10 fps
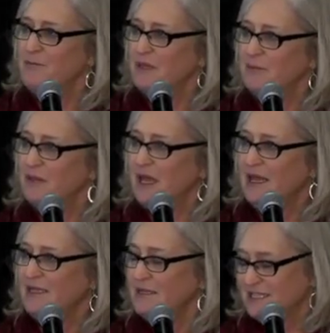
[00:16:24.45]
been
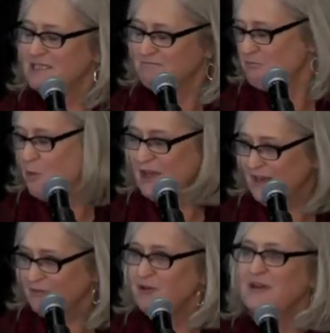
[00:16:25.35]
applied, this
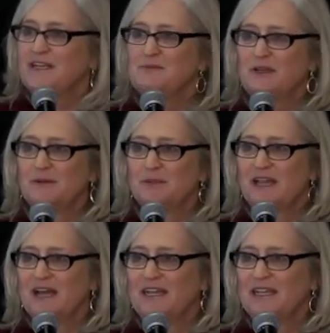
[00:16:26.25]
whatever has been
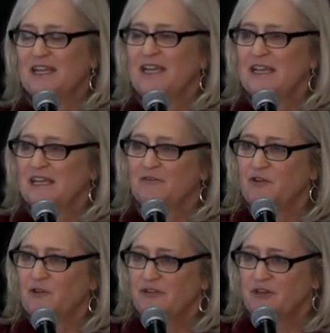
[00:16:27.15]
applied in a
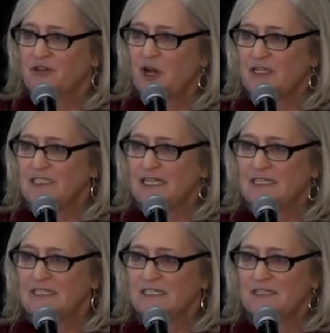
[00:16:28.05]
few different
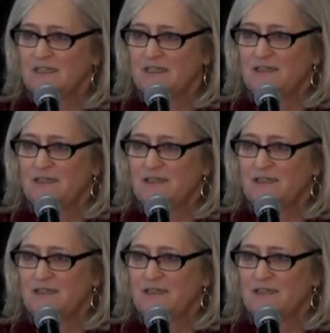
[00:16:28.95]
contexts.